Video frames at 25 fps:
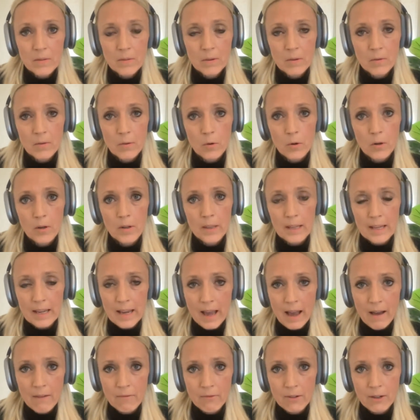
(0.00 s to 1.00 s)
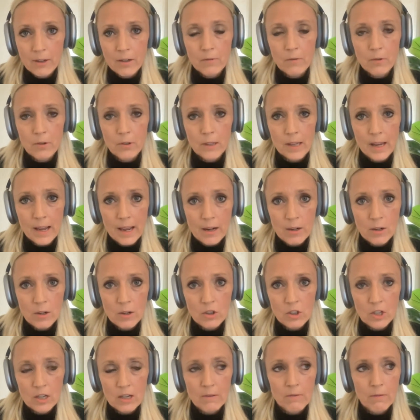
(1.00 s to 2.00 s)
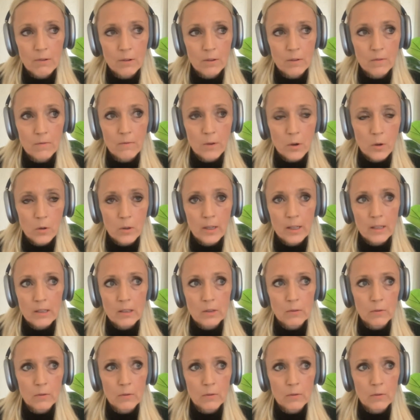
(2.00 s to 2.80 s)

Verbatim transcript: for the effort, for the energy, for the focus,